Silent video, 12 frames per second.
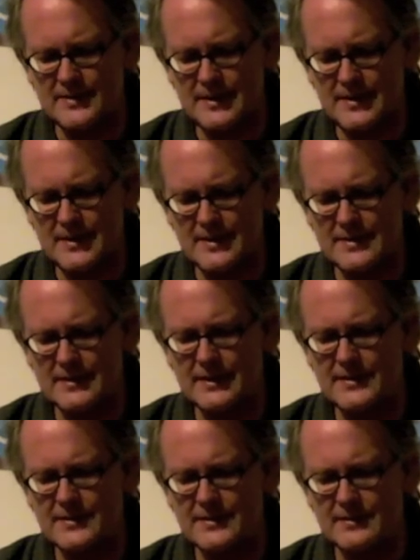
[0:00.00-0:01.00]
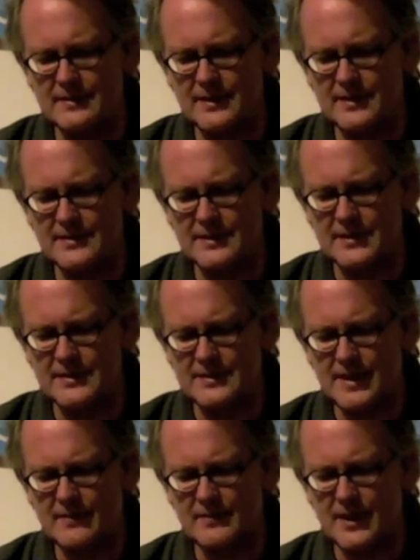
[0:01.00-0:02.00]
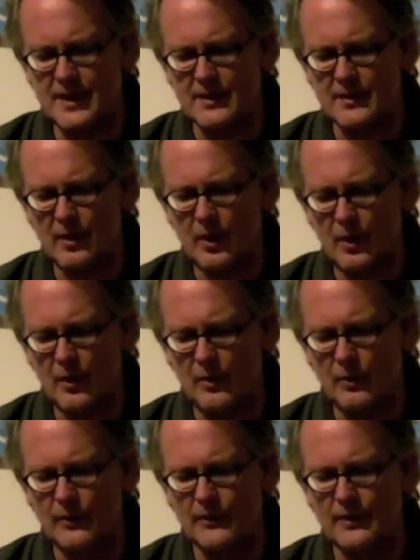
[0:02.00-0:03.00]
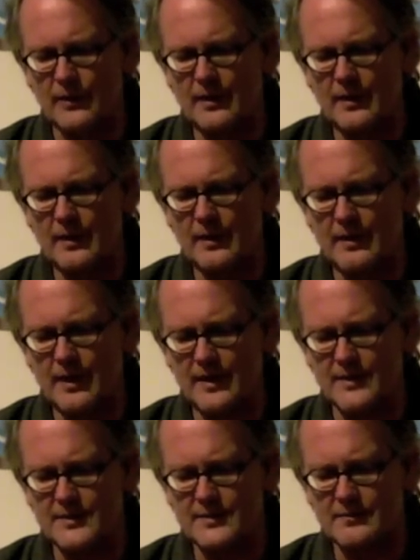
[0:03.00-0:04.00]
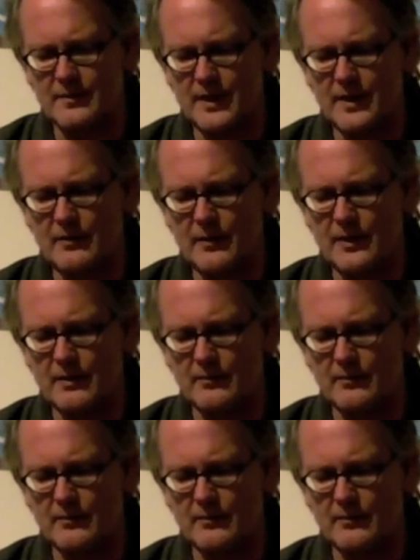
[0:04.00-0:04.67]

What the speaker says: see this, listen to this, accept and hold this. May we